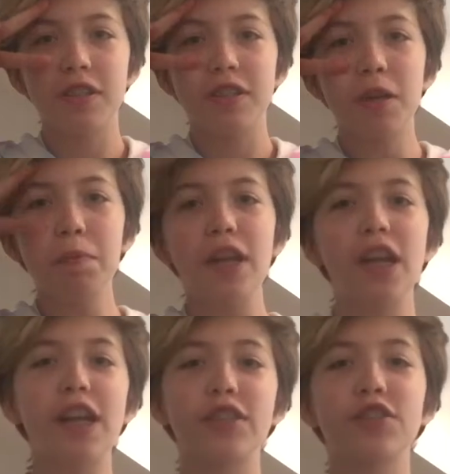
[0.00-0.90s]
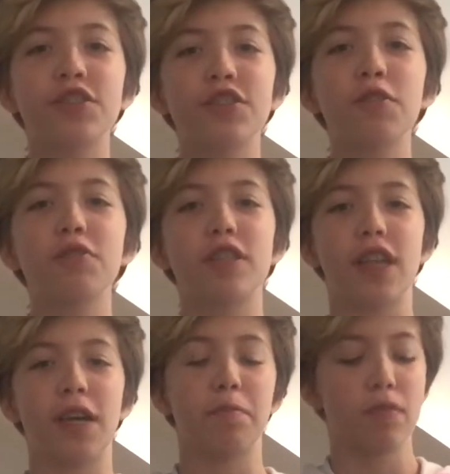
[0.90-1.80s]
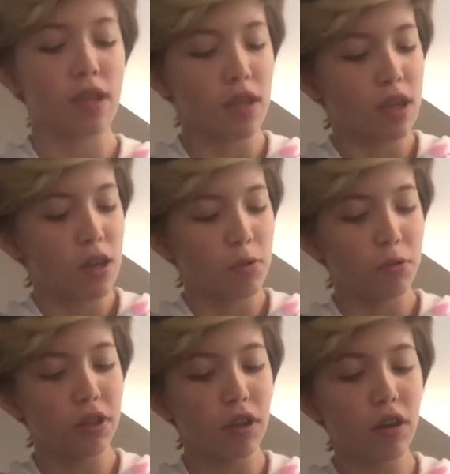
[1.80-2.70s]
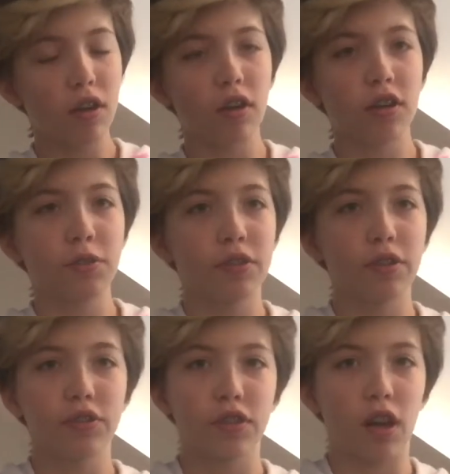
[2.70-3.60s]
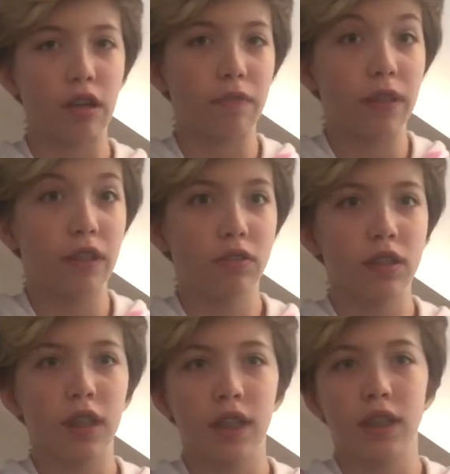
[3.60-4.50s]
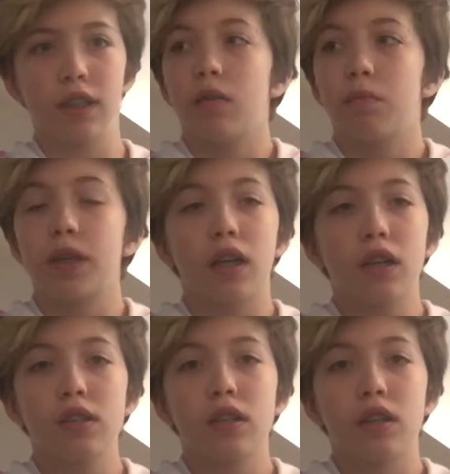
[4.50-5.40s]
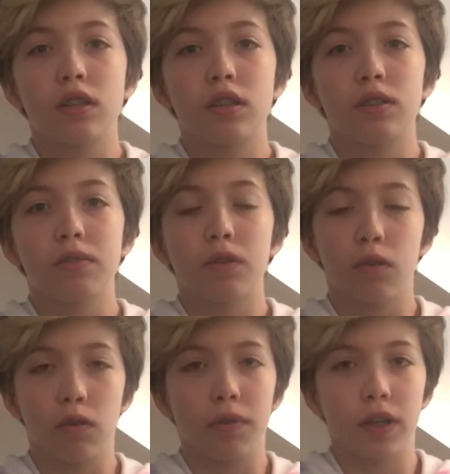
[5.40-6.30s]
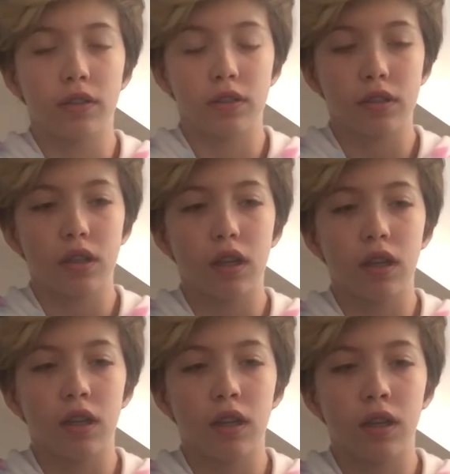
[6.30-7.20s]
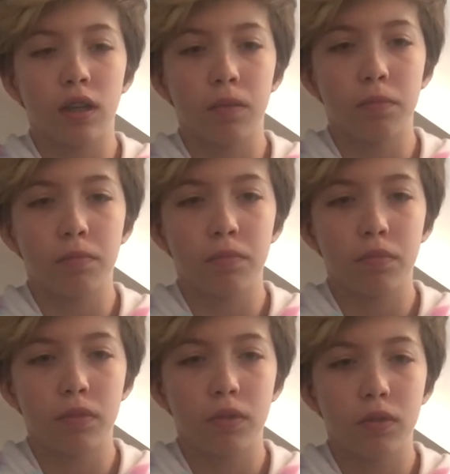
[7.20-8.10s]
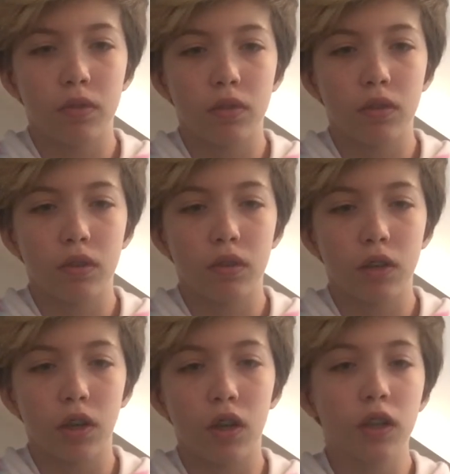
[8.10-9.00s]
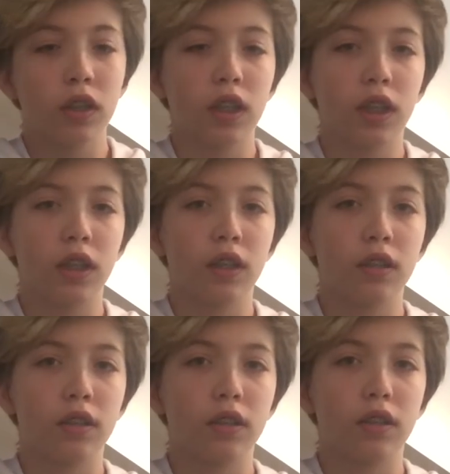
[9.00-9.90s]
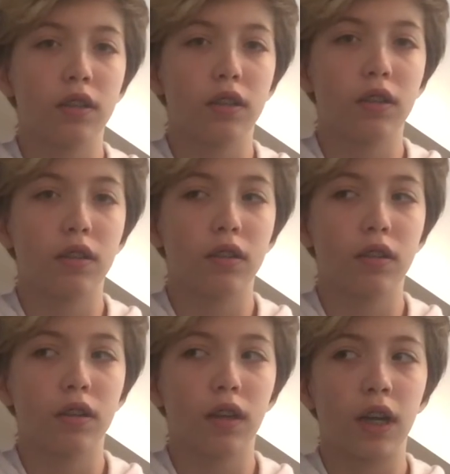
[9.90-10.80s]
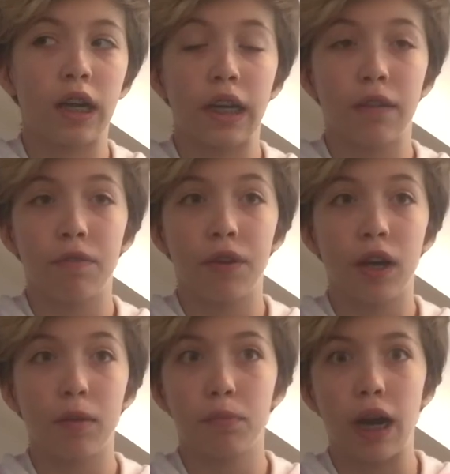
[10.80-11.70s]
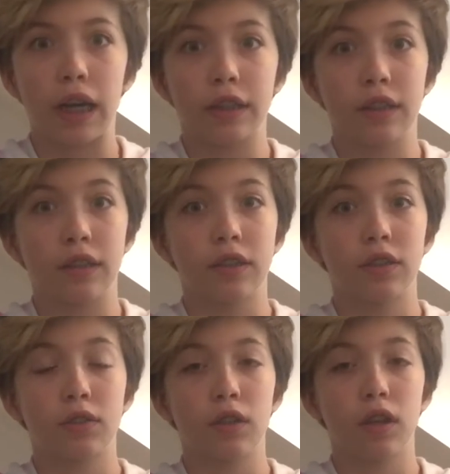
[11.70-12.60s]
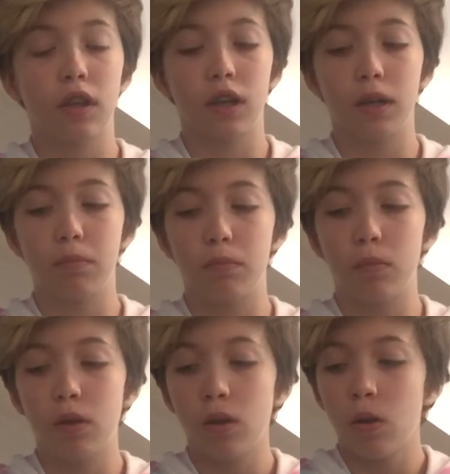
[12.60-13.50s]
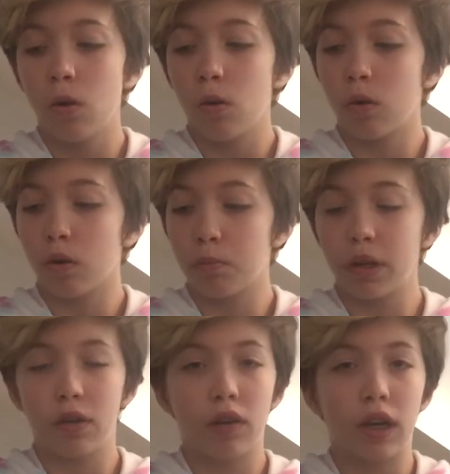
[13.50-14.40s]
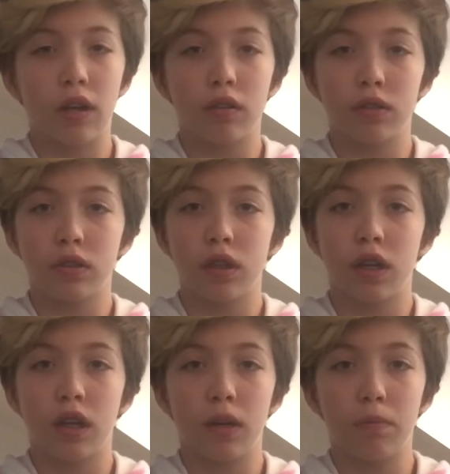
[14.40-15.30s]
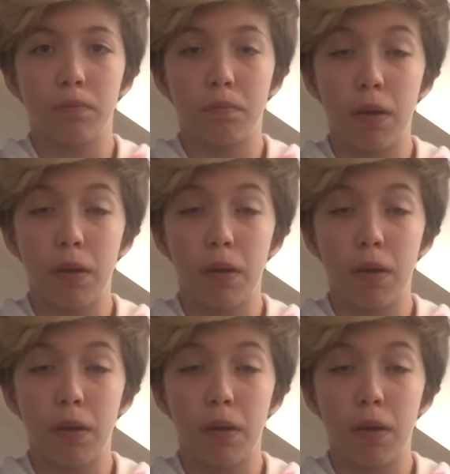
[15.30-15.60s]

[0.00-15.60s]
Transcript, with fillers: Sup EA Nation, so today we are doing a little talk video today. Because of coronavirus, um currently I have not practiced um or been around um my